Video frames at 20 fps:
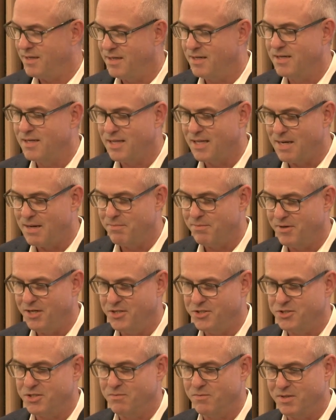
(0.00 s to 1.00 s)
in
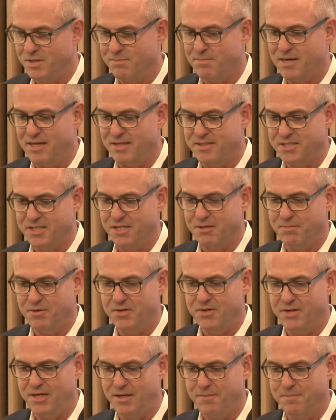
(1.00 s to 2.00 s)
collaboration with the policy
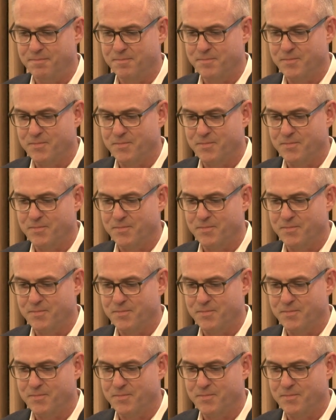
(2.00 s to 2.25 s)
community.